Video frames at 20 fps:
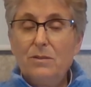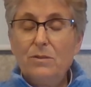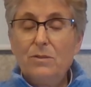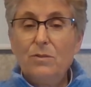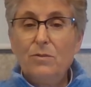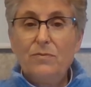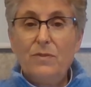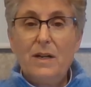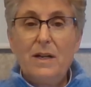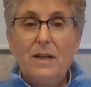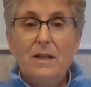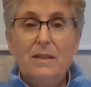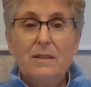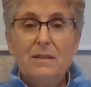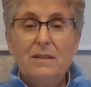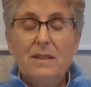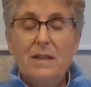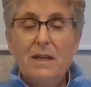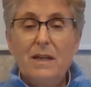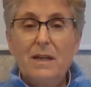You'll
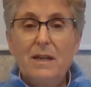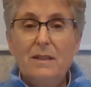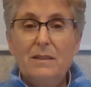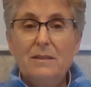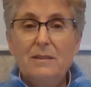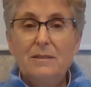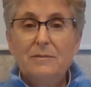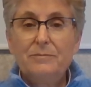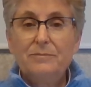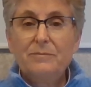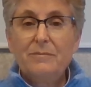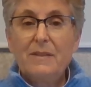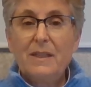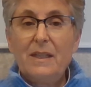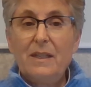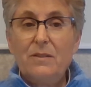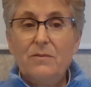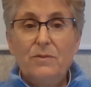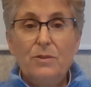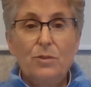find that
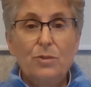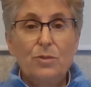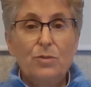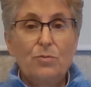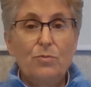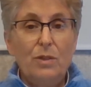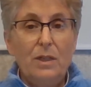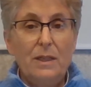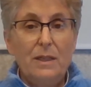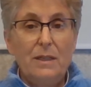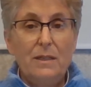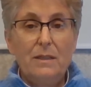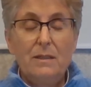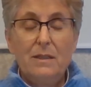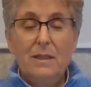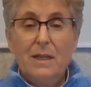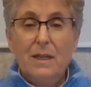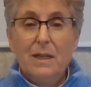it feels really